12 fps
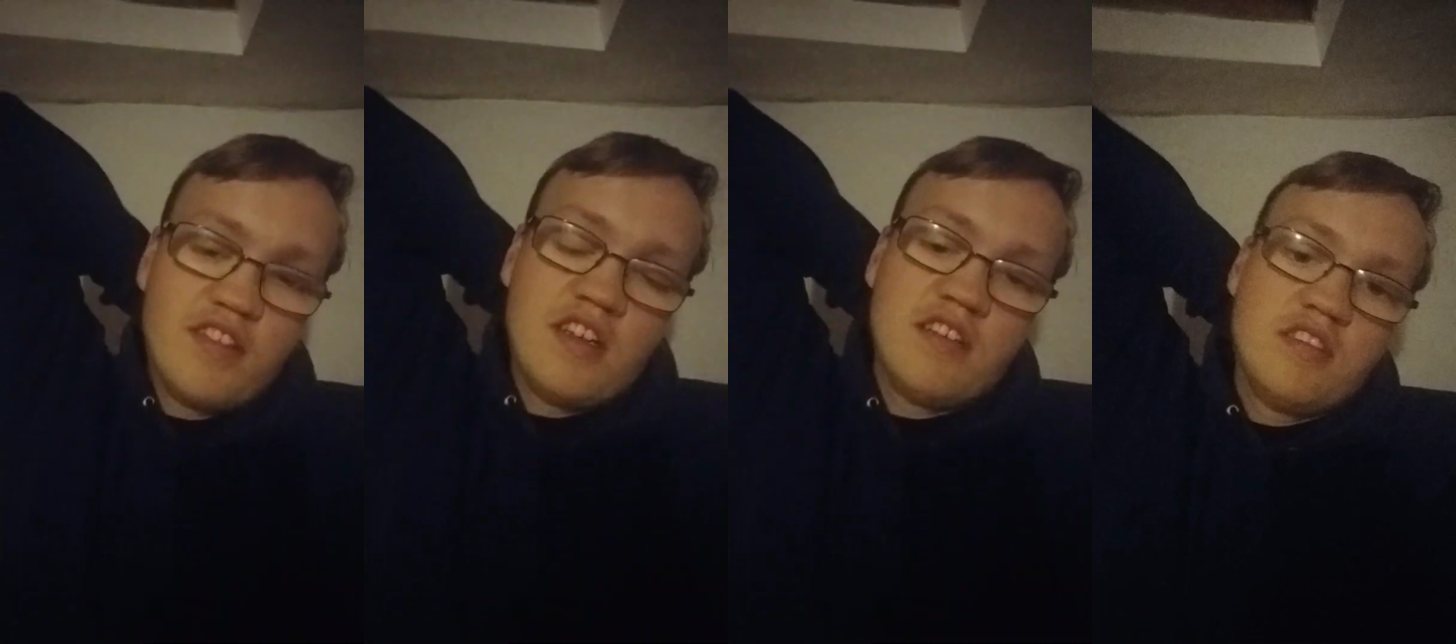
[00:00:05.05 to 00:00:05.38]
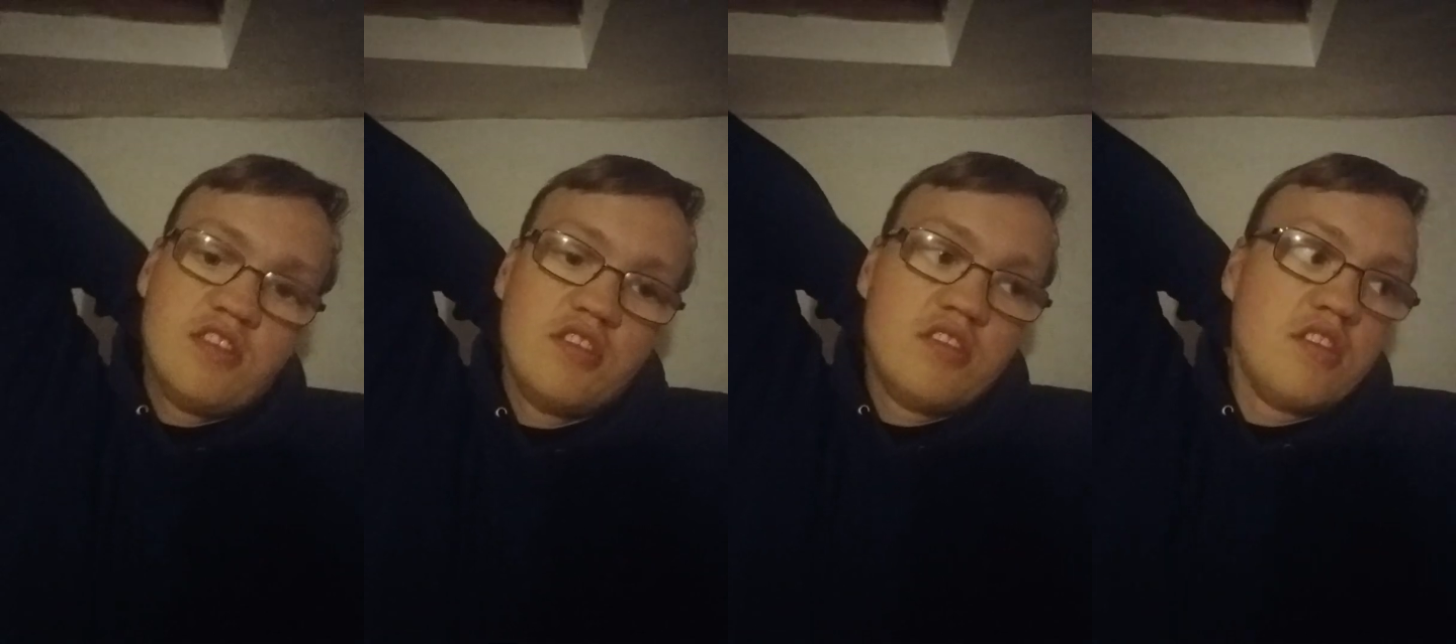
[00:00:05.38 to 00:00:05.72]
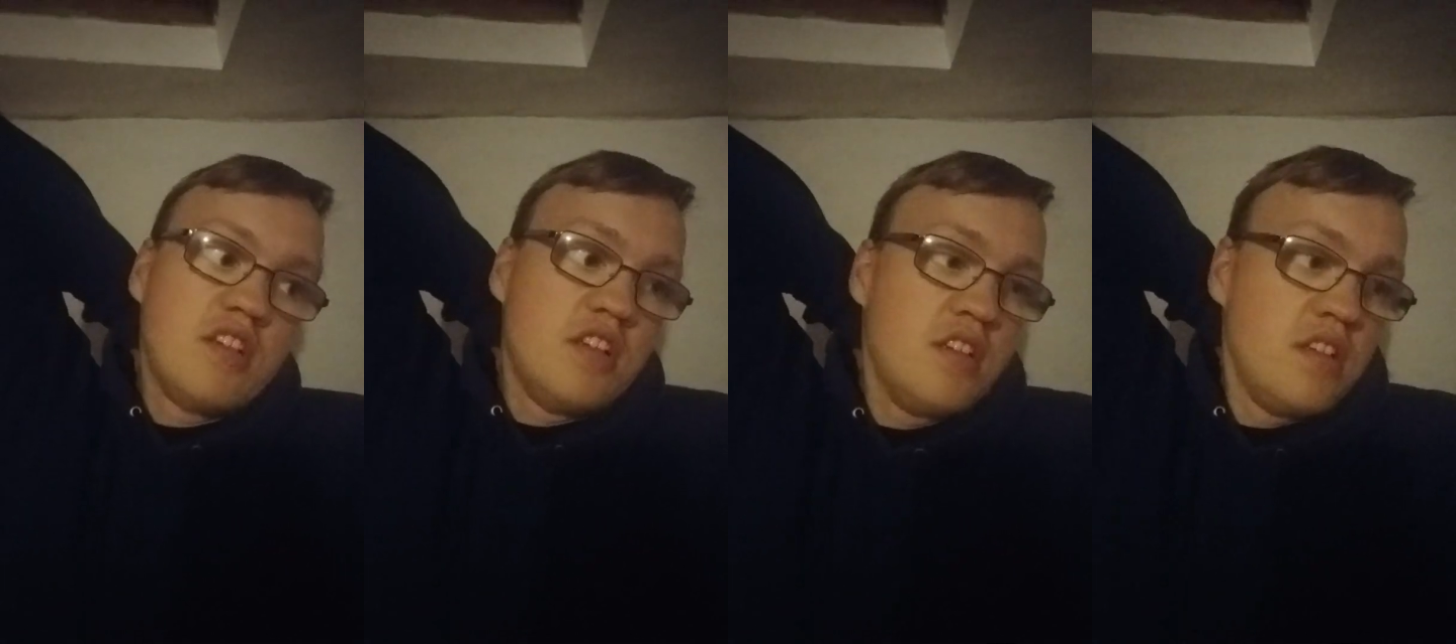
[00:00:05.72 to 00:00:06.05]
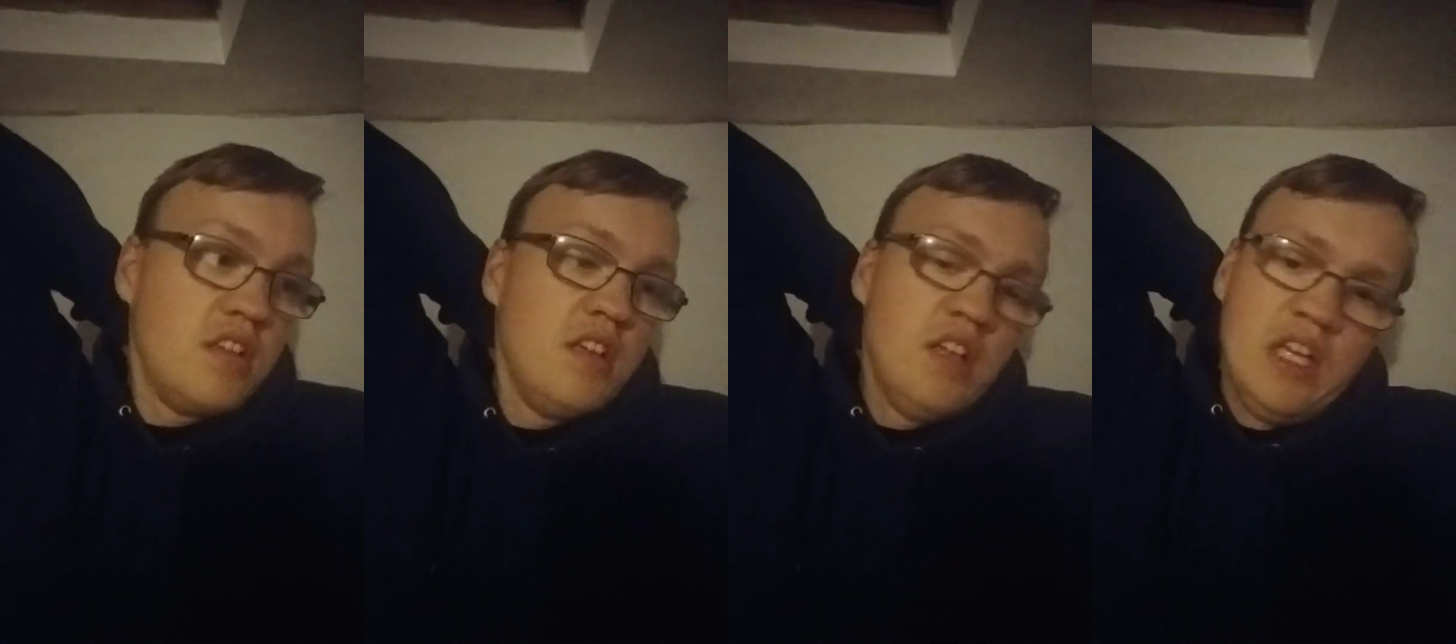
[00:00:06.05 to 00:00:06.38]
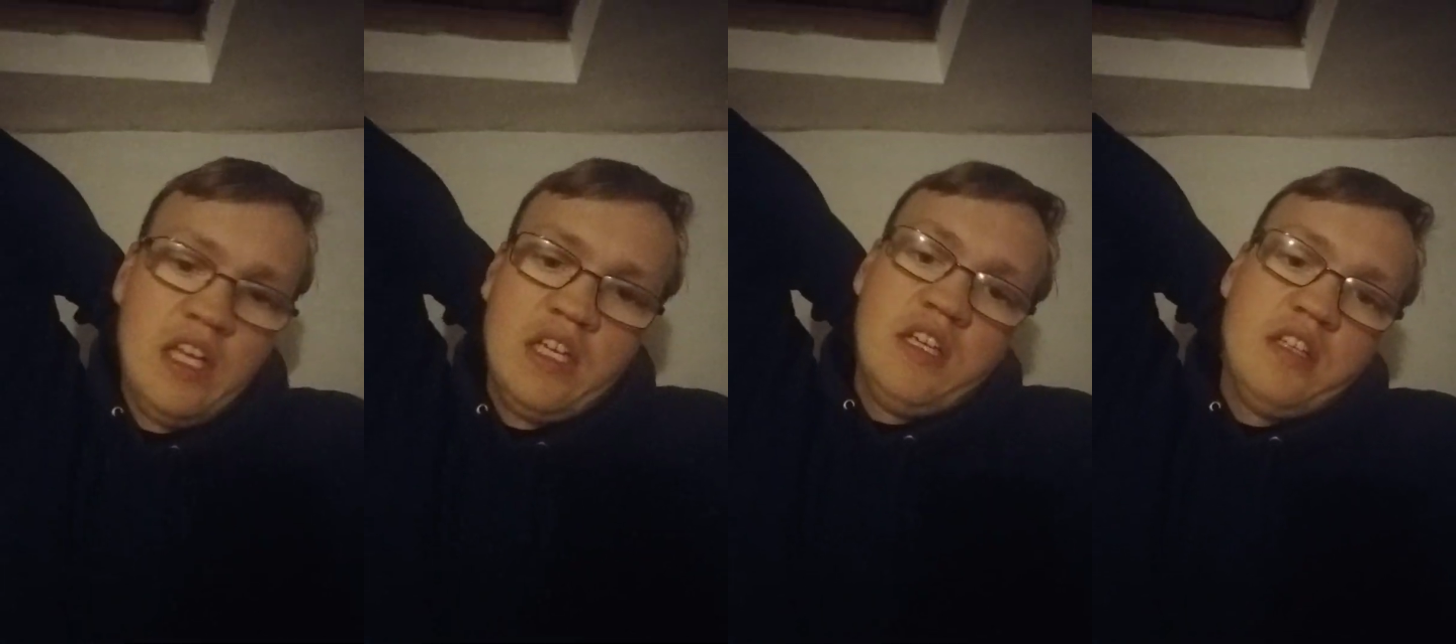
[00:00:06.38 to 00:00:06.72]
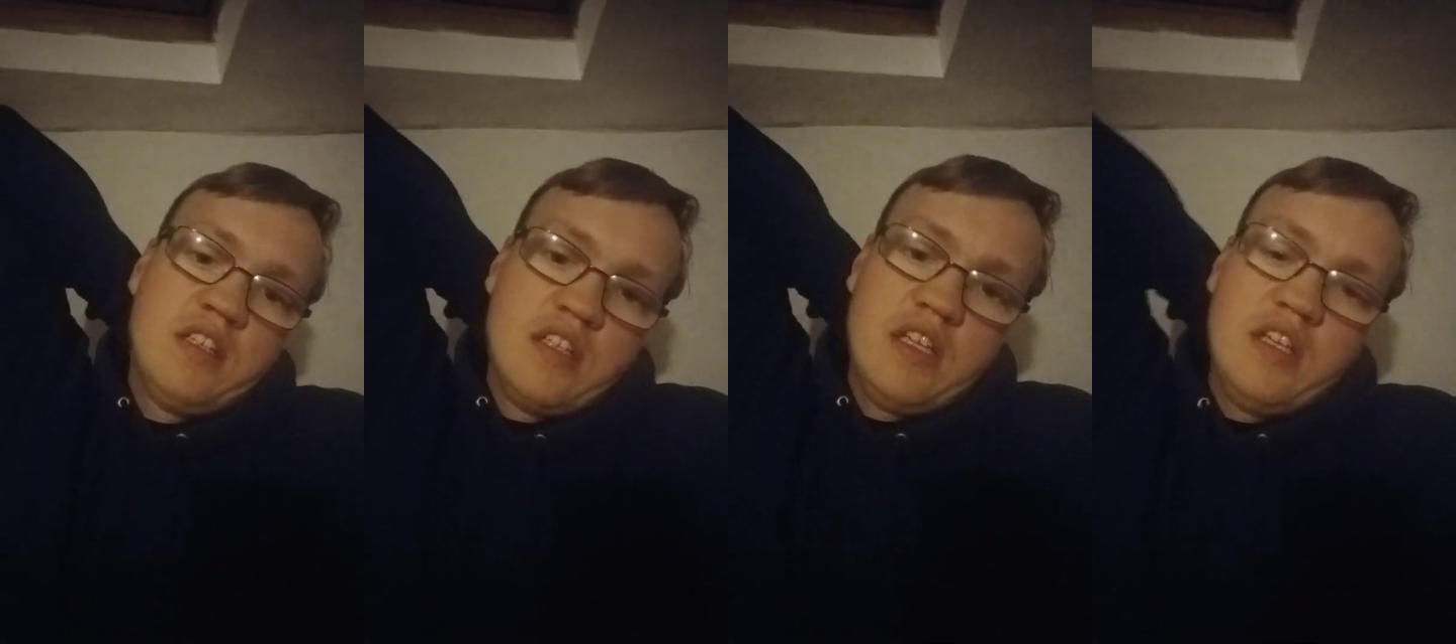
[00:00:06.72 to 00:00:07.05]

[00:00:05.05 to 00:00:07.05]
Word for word: I was just trying to